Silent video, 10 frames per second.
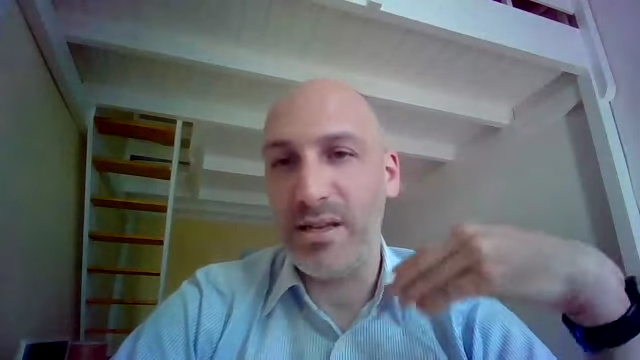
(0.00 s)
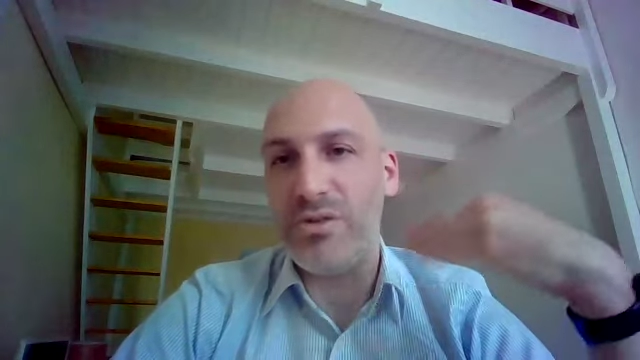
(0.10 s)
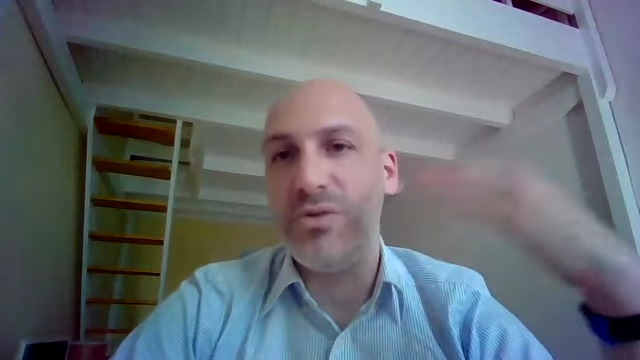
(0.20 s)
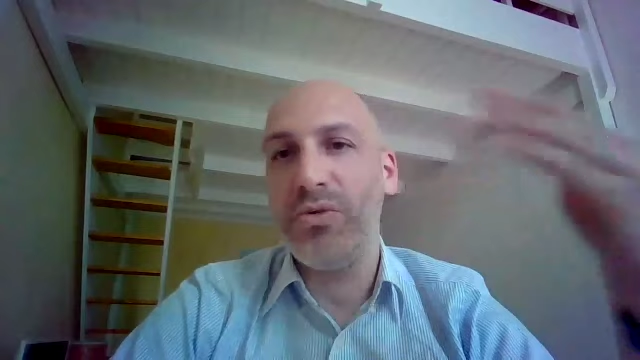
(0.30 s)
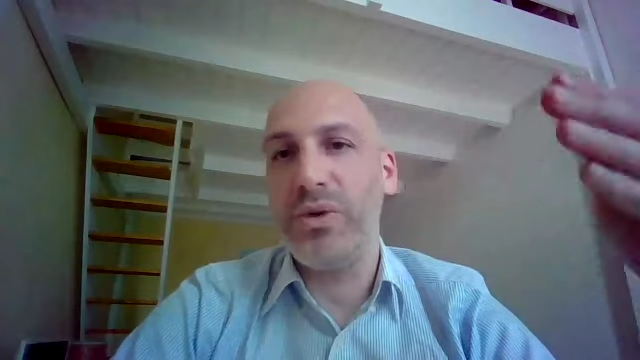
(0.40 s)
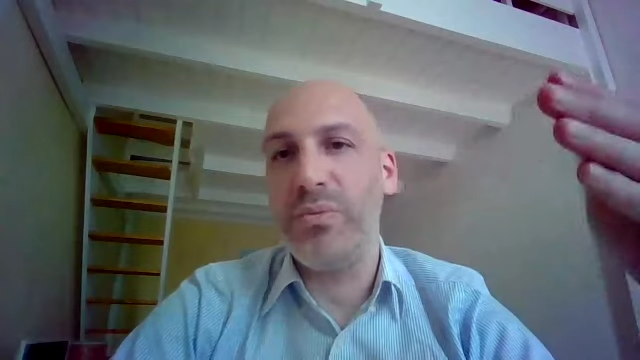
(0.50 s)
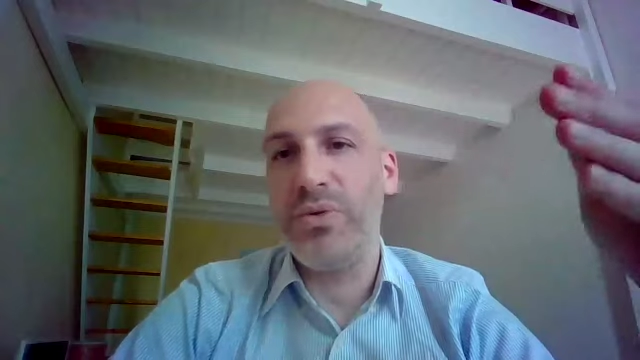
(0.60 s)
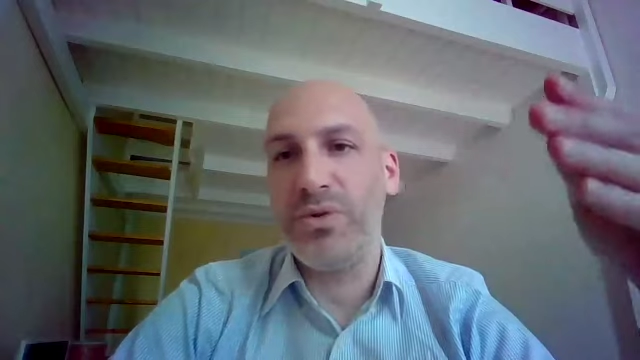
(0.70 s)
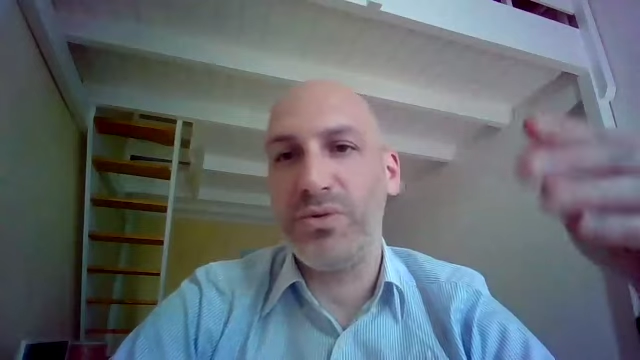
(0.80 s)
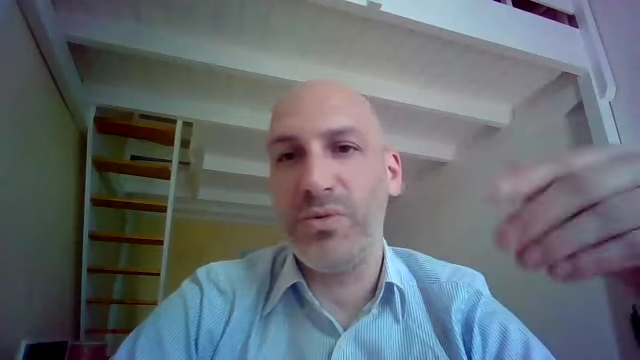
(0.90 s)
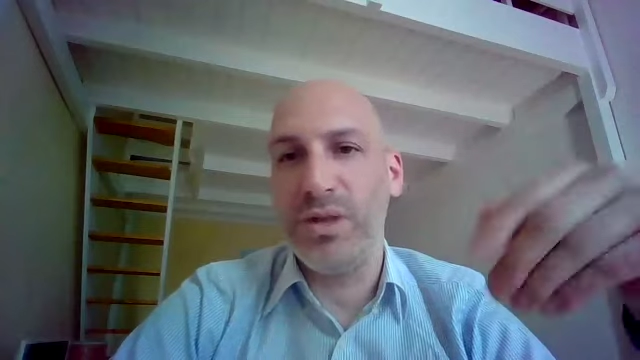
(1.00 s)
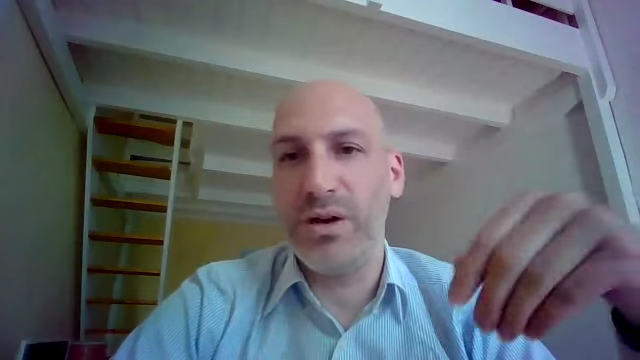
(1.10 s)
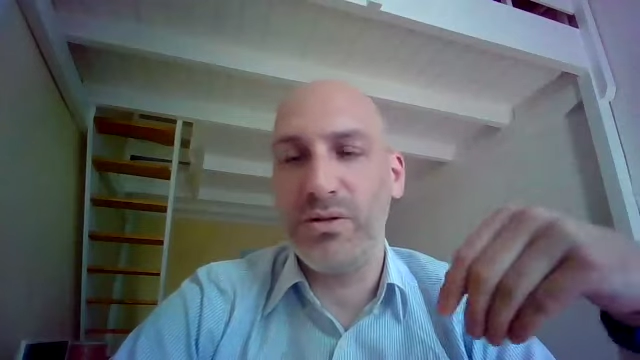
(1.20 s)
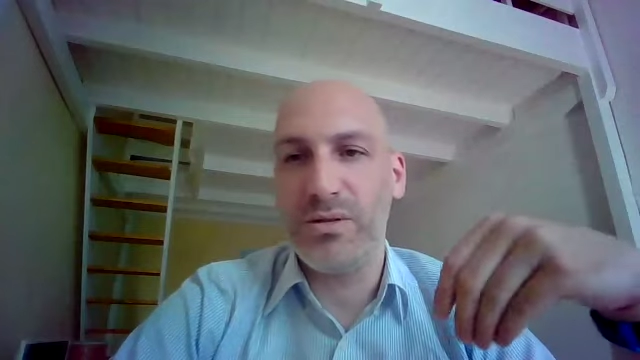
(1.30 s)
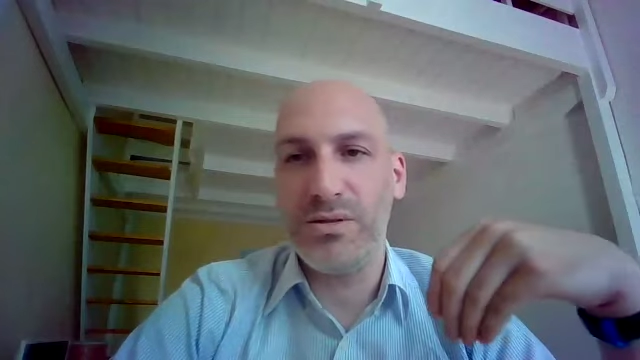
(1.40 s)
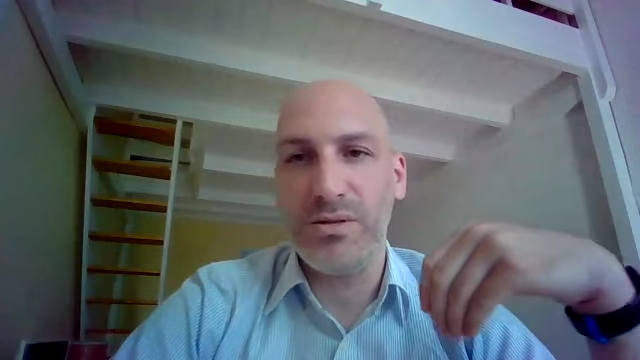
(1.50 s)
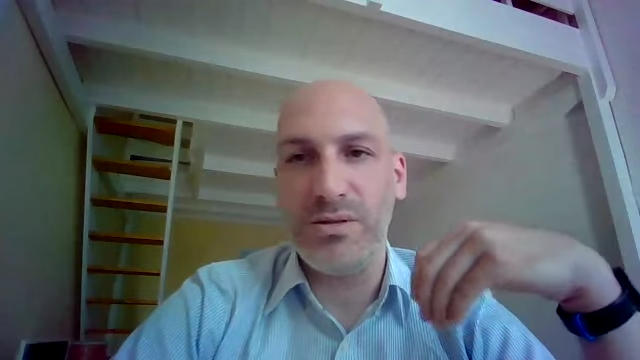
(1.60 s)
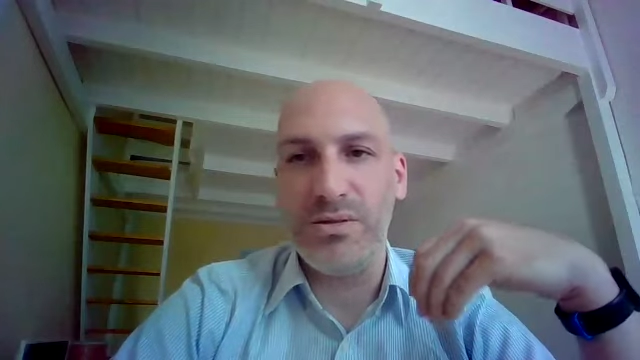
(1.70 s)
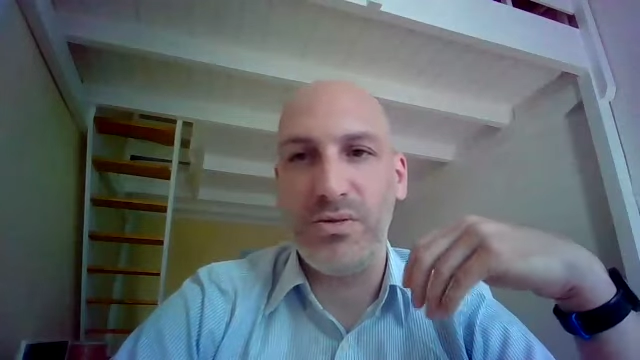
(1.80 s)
that you report with us.